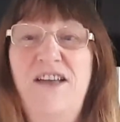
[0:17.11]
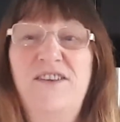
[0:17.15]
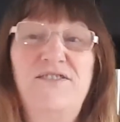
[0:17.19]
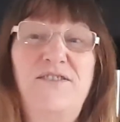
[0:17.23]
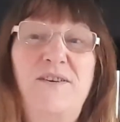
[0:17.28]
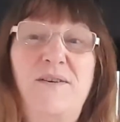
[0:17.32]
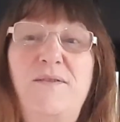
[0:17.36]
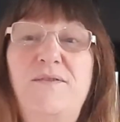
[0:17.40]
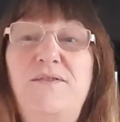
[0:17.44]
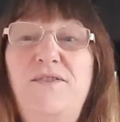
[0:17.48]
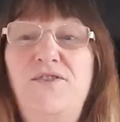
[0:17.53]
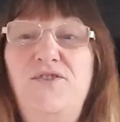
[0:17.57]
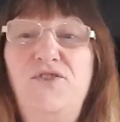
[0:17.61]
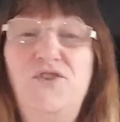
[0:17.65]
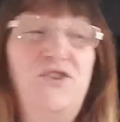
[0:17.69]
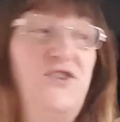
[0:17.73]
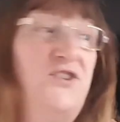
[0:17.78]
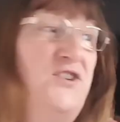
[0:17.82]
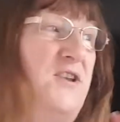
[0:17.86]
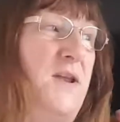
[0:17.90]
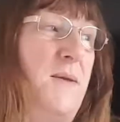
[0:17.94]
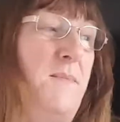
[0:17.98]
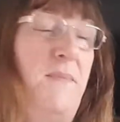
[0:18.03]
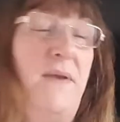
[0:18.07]
So I'm going to
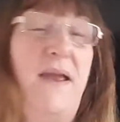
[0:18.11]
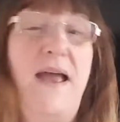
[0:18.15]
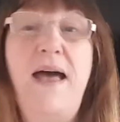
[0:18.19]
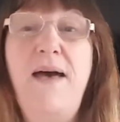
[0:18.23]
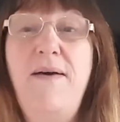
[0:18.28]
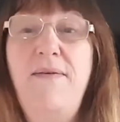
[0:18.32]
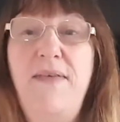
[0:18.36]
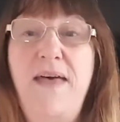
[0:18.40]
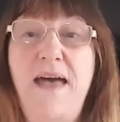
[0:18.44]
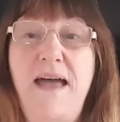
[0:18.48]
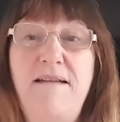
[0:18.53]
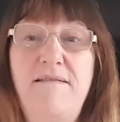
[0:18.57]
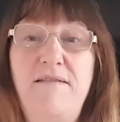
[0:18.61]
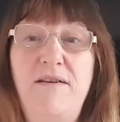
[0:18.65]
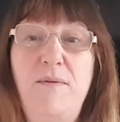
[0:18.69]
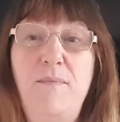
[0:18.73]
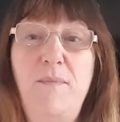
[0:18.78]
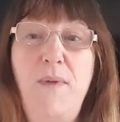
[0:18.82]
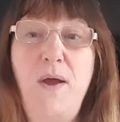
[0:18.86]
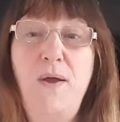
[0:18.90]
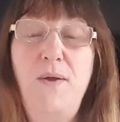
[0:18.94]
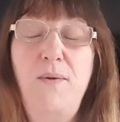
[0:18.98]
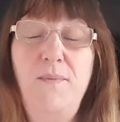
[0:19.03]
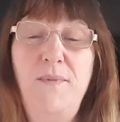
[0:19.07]
just nip you out there in a
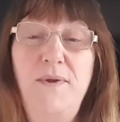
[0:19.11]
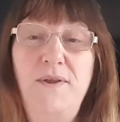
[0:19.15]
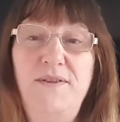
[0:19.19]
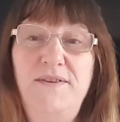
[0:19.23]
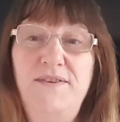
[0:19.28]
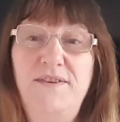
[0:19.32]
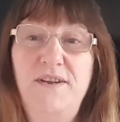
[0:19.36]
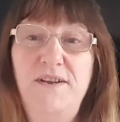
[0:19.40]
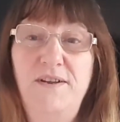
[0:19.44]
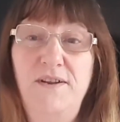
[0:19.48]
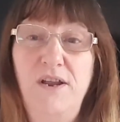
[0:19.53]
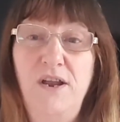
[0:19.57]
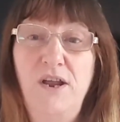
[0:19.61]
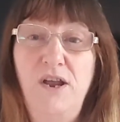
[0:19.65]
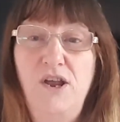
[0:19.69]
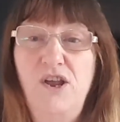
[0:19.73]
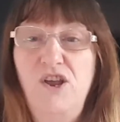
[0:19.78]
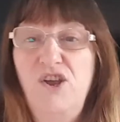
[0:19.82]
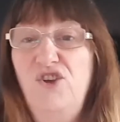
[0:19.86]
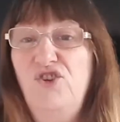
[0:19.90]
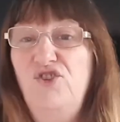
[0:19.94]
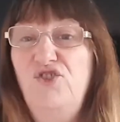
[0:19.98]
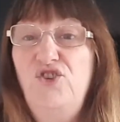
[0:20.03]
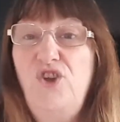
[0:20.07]
moment and
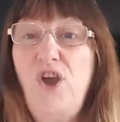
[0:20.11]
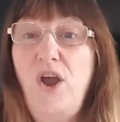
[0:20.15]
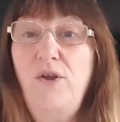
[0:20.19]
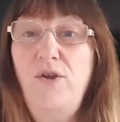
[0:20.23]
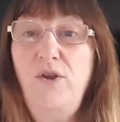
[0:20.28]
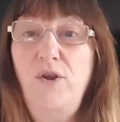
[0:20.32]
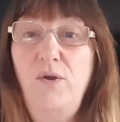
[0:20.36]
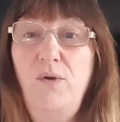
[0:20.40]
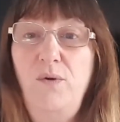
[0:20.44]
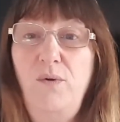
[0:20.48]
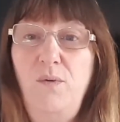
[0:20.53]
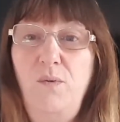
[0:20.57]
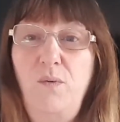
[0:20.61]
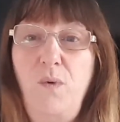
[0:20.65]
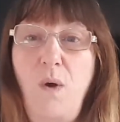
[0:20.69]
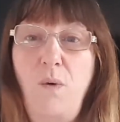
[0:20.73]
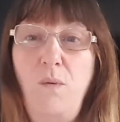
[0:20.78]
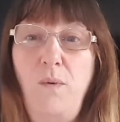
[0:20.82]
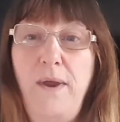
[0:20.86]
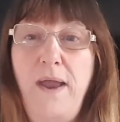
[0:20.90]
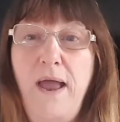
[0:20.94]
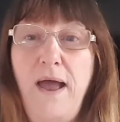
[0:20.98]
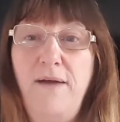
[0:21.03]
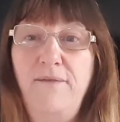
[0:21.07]
show you
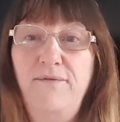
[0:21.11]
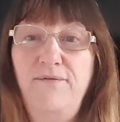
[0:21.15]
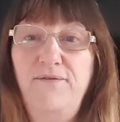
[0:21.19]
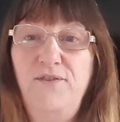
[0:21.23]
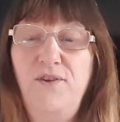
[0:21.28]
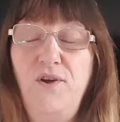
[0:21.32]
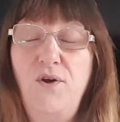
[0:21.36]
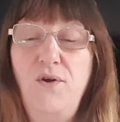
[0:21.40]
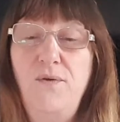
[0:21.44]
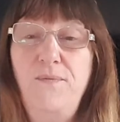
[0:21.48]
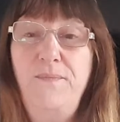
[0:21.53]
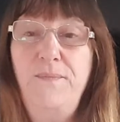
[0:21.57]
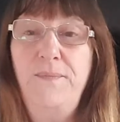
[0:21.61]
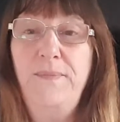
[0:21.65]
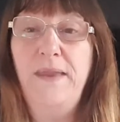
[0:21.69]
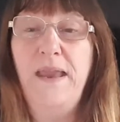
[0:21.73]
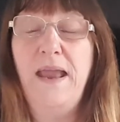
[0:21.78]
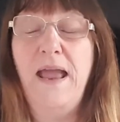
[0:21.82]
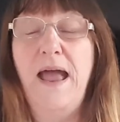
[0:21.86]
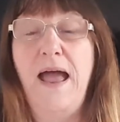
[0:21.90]
what we have done.